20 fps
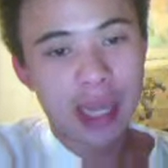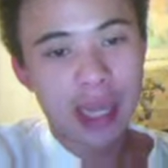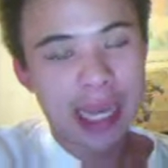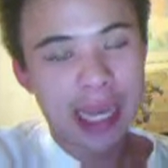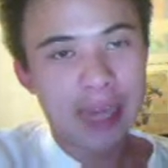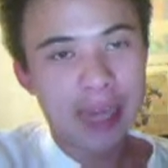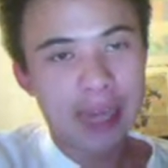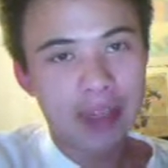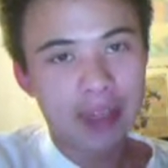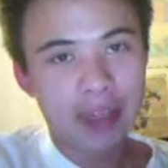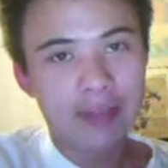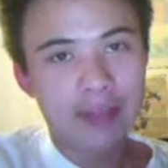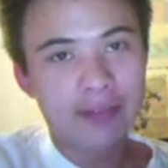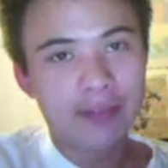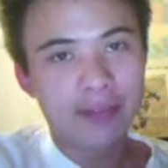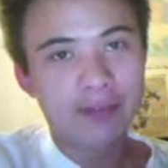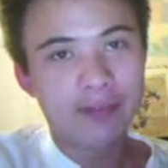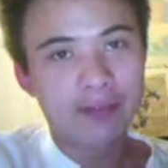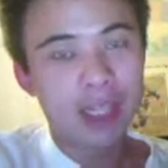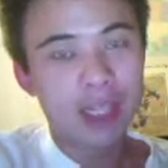and they've
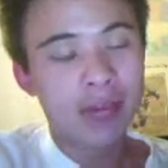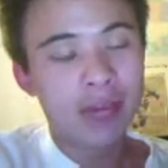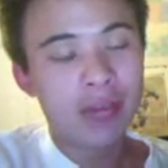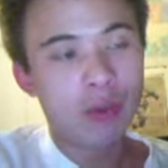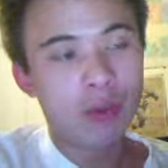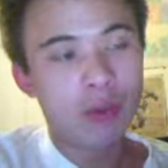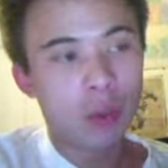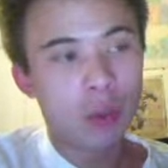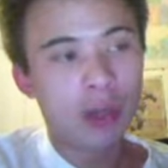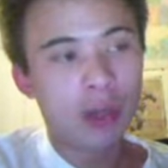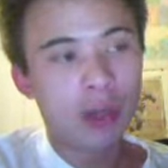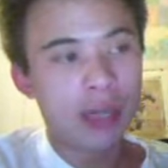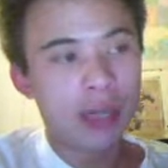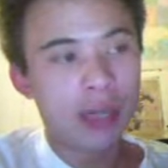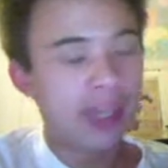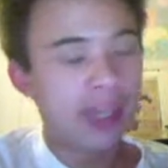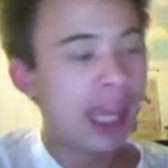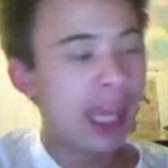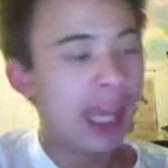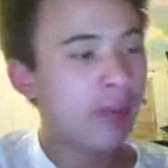never won
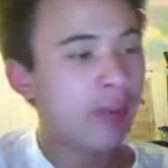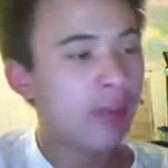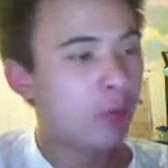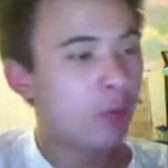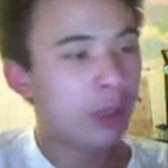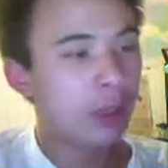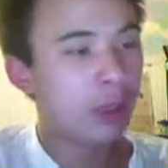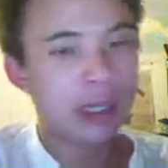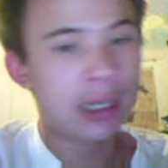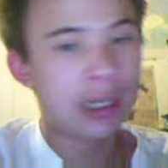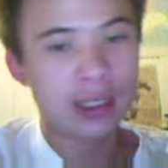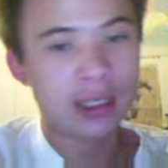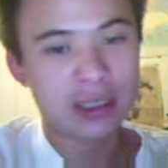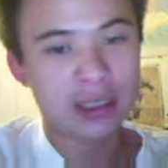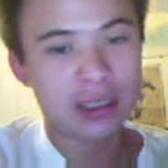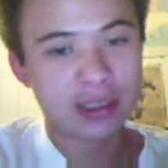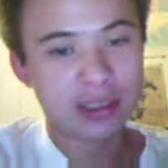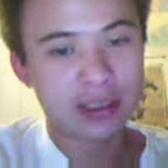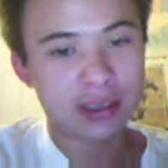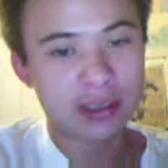and they haven't won
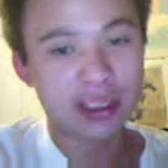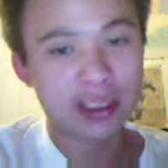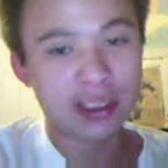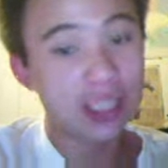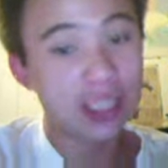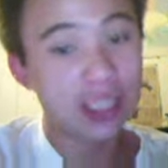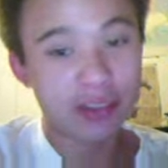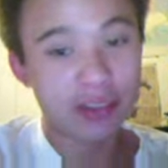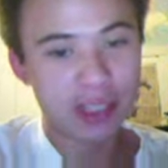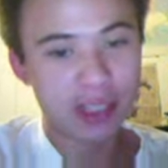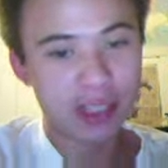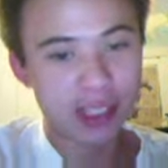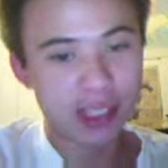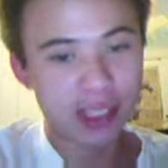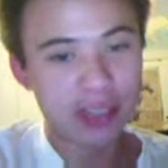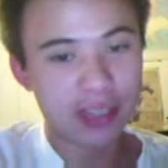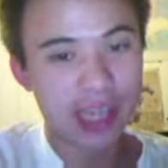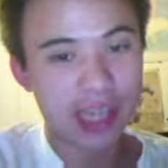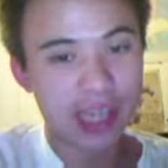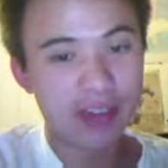anything significant
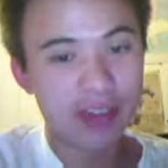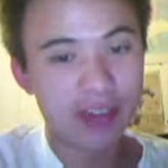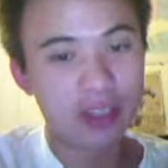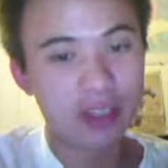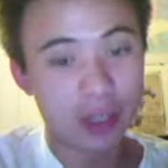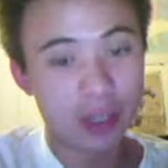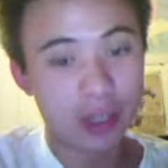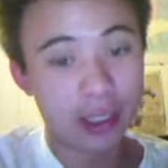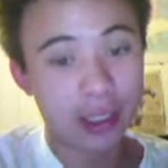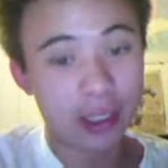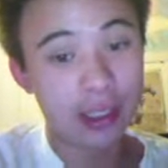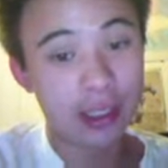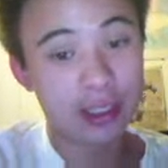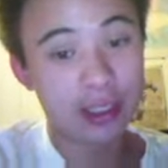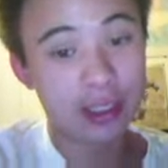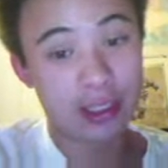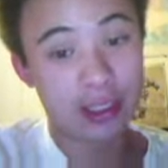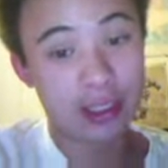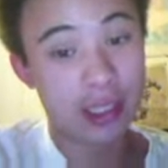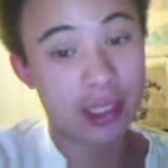yet. They haven't done
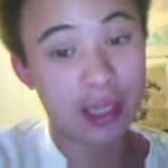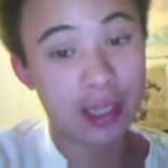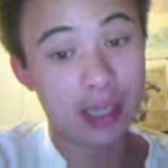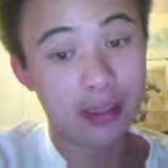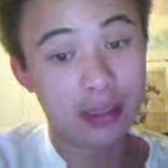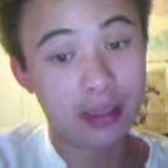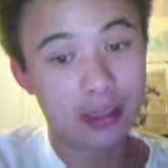anything yet.